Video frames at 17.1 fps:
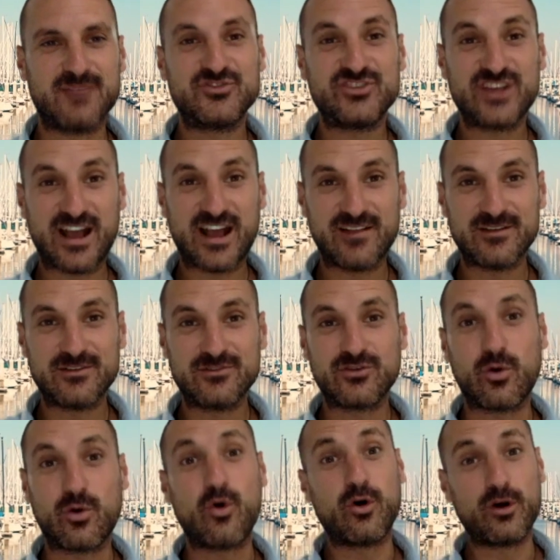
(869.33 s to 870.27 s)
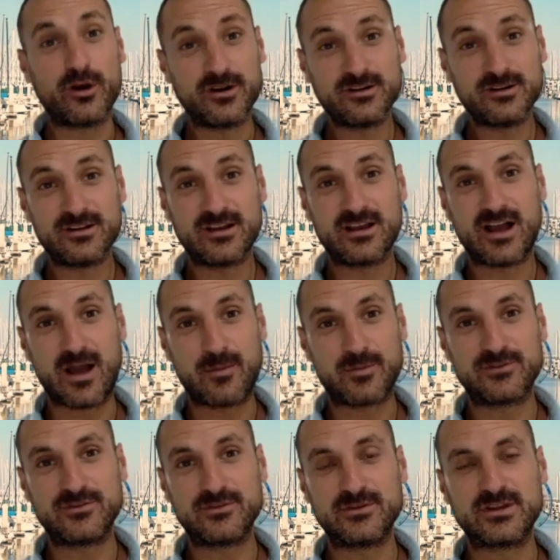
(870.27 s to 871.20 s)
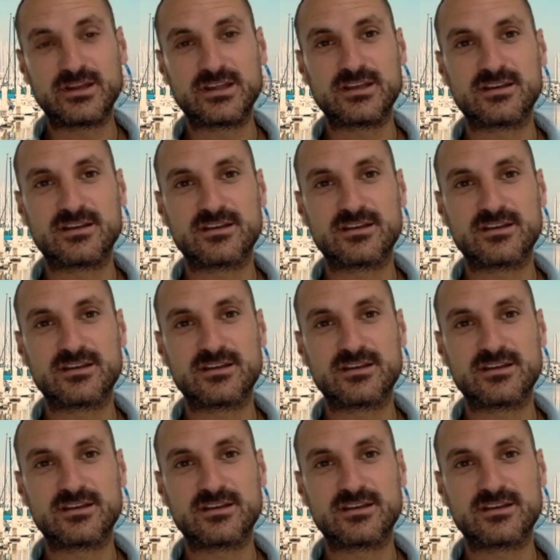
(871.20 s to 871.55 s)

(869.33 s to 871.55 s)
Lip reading: challenge, or opportunity?